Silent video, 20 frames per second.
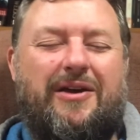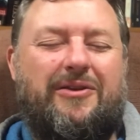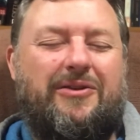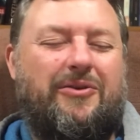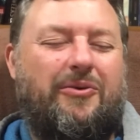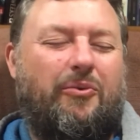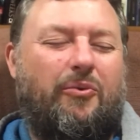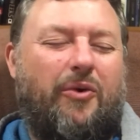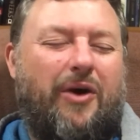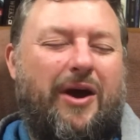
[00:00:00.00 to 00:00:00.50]

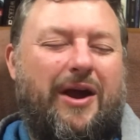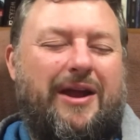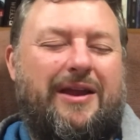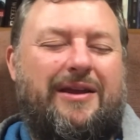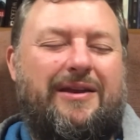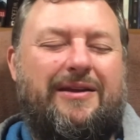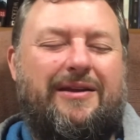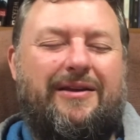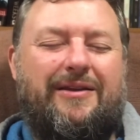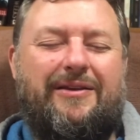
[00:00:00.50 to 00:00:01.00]
the
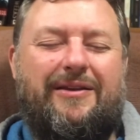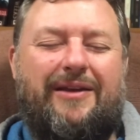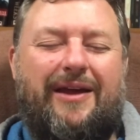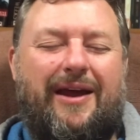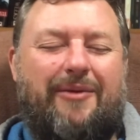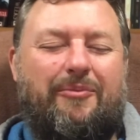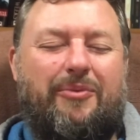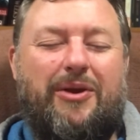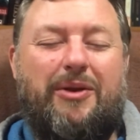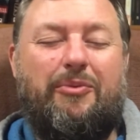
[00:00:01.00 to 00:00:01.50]
way
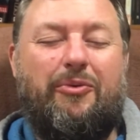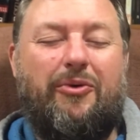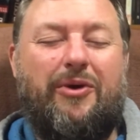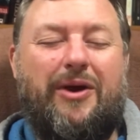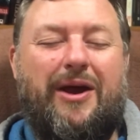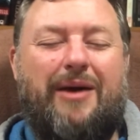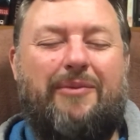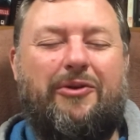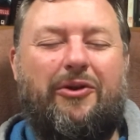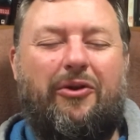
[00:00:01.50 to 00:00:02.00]
that people
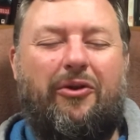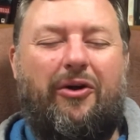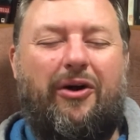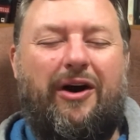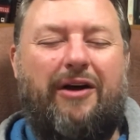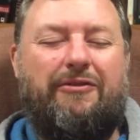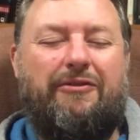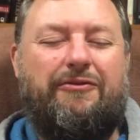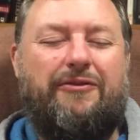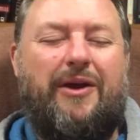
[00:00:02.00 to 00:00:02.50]
come to
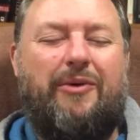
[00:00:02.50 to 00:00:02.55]
life.